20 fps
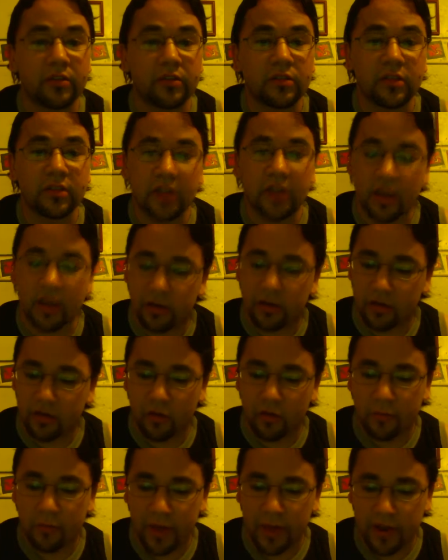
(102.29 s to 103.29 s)
is that
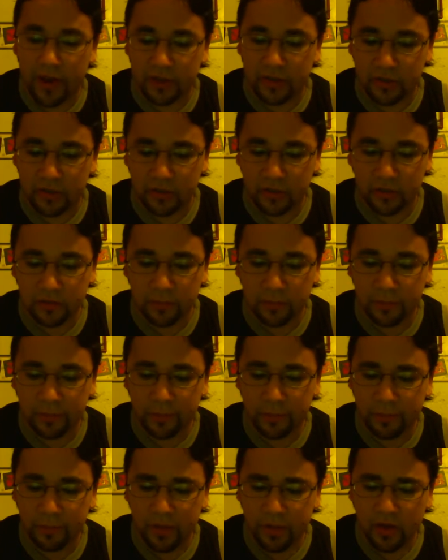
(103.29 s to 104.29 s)
going back to
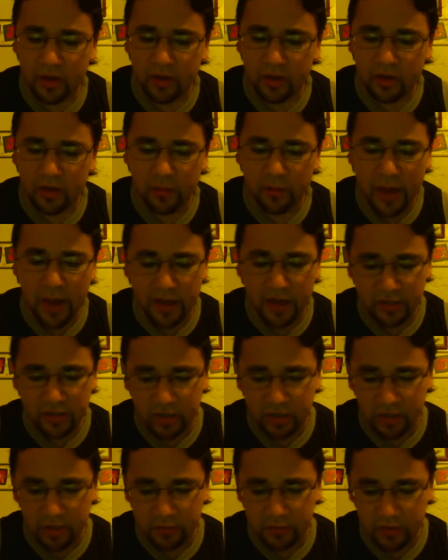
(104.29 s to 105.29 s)
match
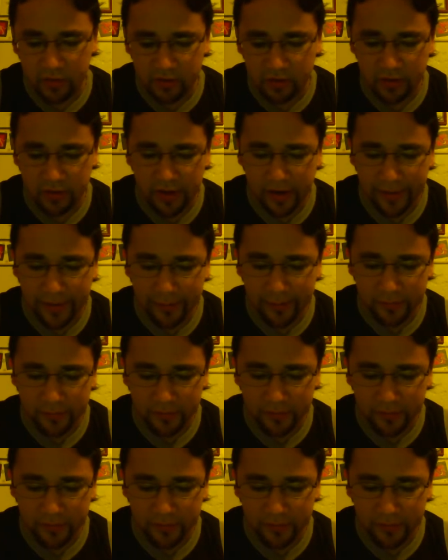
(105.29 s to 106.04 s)
types. Okay.